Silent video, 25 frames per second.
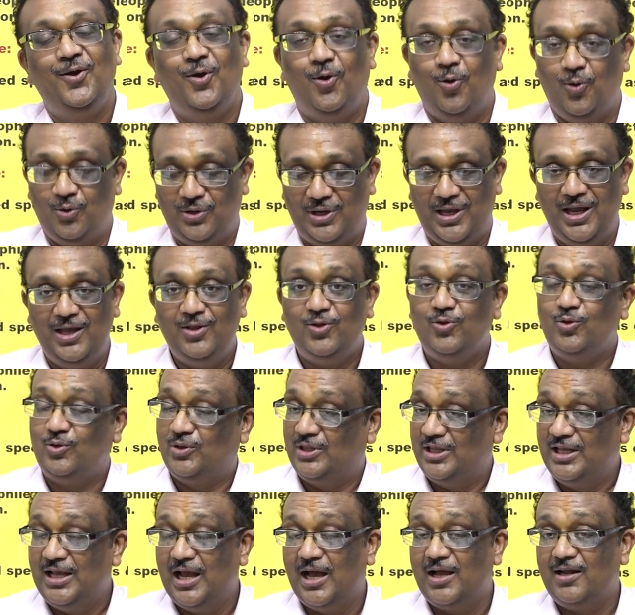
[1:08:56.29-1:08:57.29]
Okay,
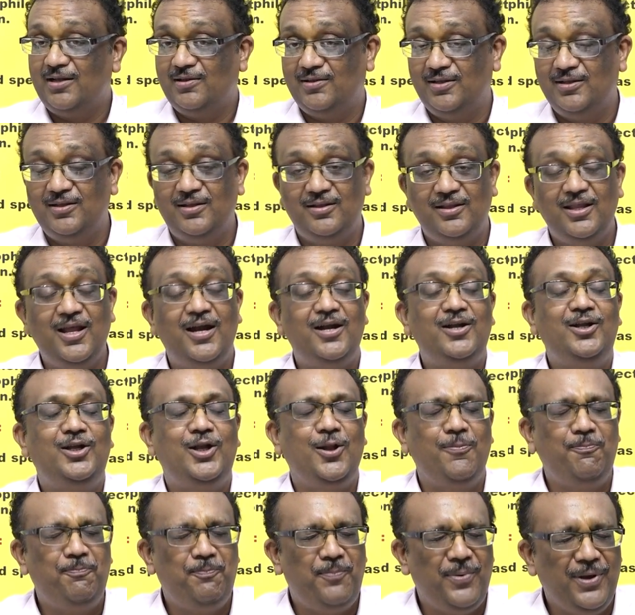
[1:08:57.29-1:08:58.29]
they are
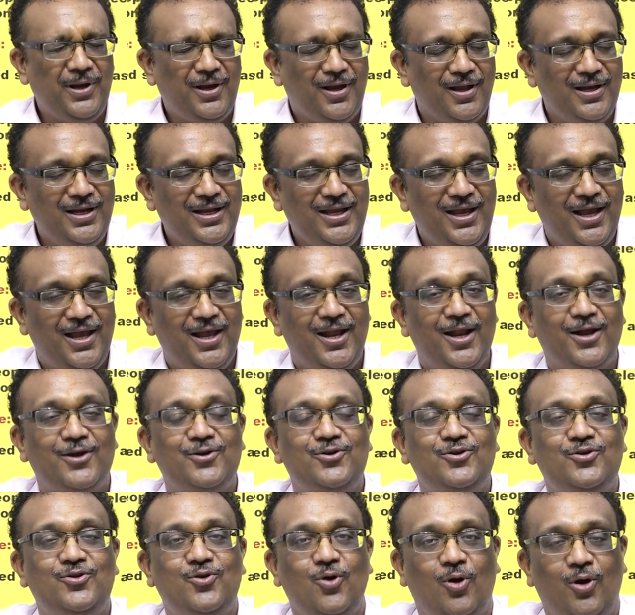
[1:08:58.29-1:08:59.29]
typically
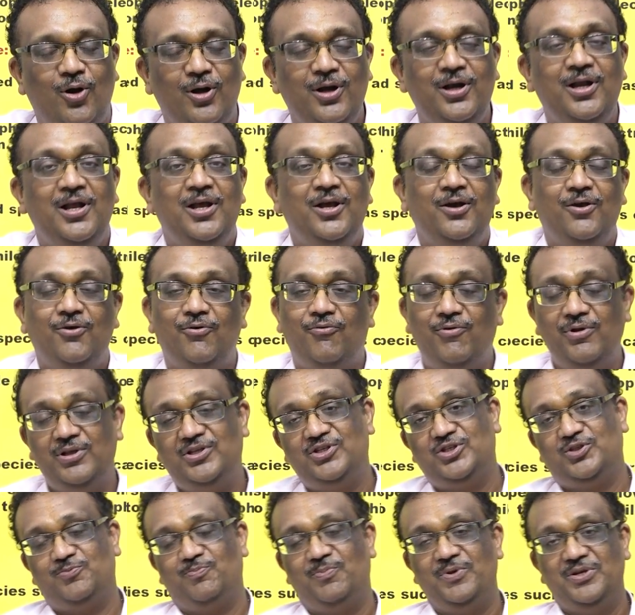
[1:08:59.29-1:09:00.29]
electron rich
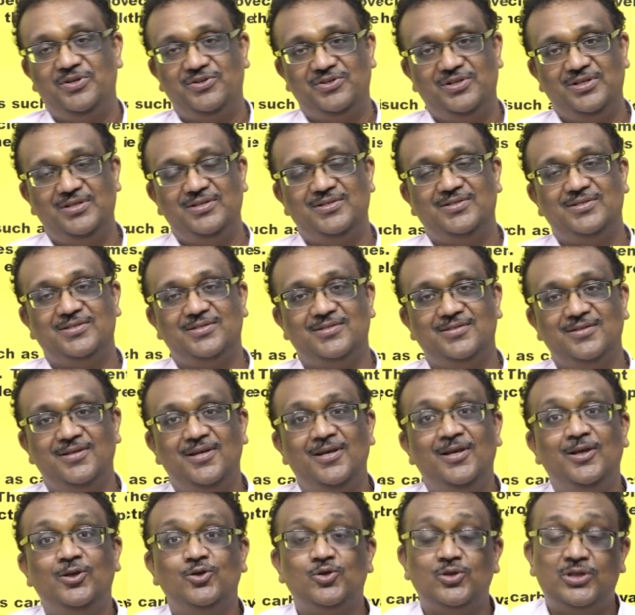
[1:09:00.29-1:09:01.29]
species.
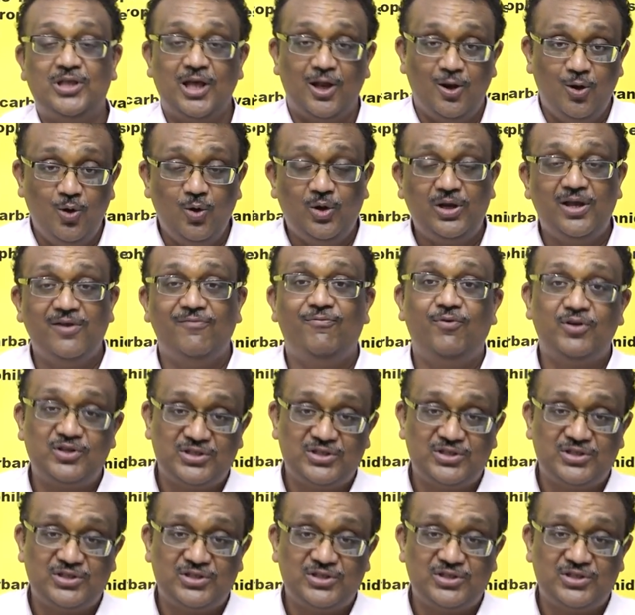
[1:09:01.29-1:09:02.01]
So they are looking for